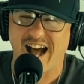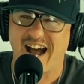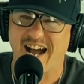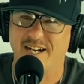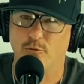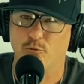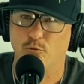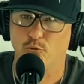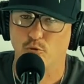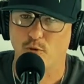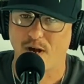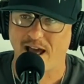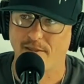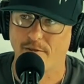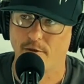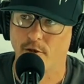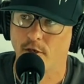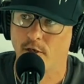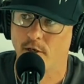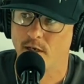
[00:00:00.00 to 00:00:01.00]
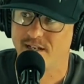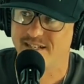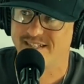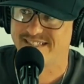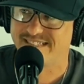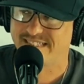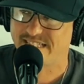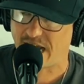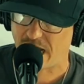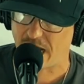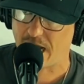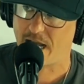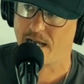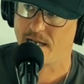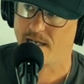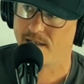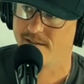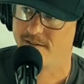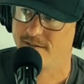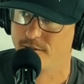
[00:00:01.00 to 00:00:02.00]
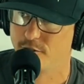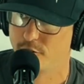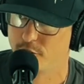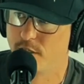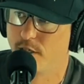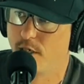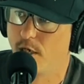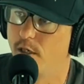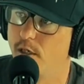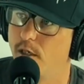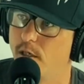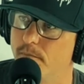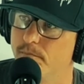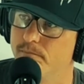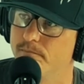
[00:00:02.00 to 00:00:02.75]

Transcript: I'd rather die than cheat on her.